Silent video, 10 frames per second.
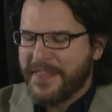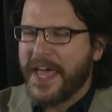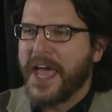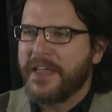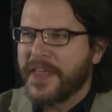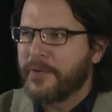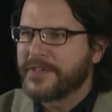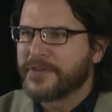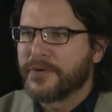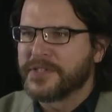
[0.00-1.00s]
They
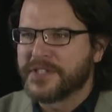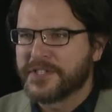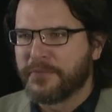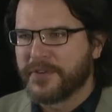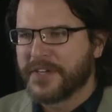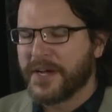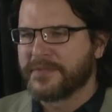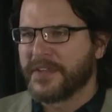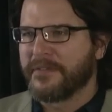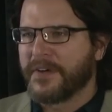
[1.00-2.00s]
went to court 6 more
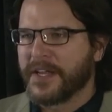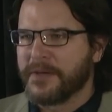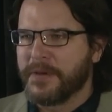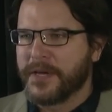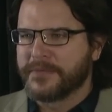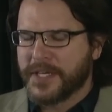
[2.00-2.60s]
times, so they finally beat them.